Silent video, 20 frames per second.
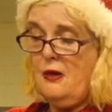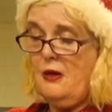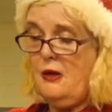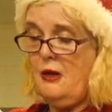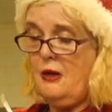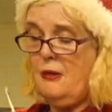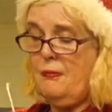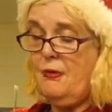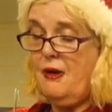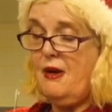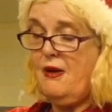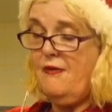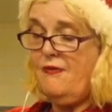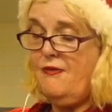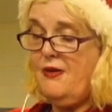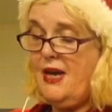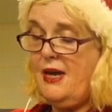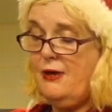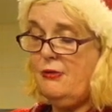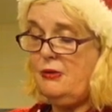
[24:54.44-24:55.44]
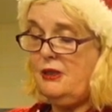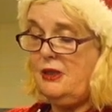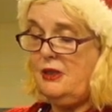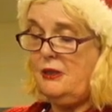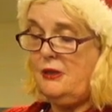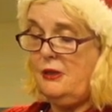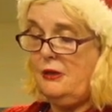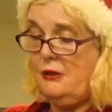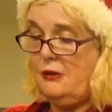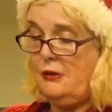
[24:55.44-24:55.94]
Like a pair of nail
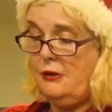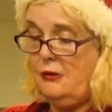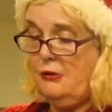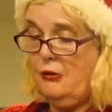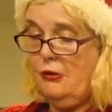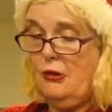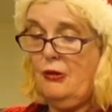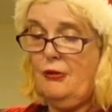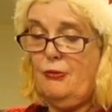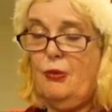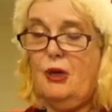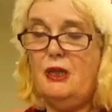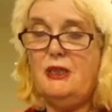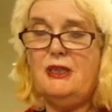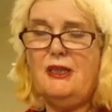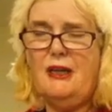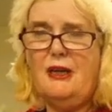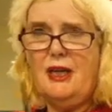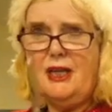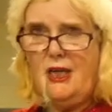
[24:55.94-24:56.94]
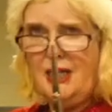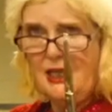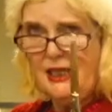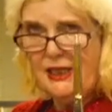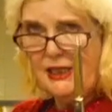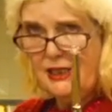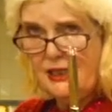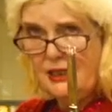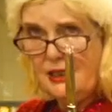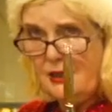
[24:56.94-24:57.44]
scissors, or ones like
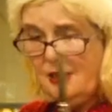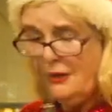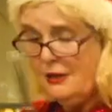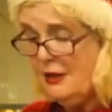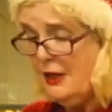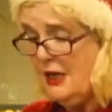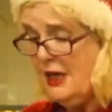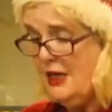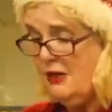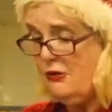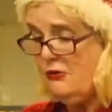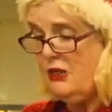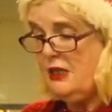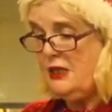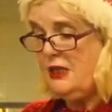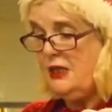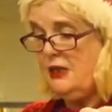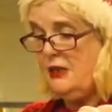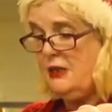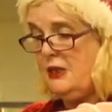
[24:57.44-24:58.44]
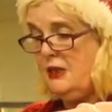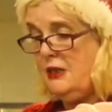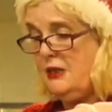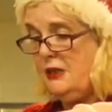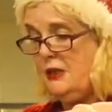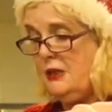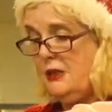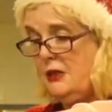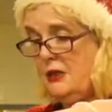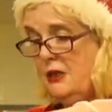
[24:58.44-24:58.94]
this, hairdressing
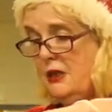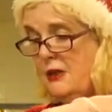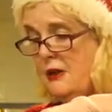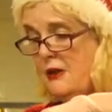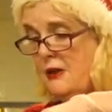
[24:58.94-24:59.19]
scissors.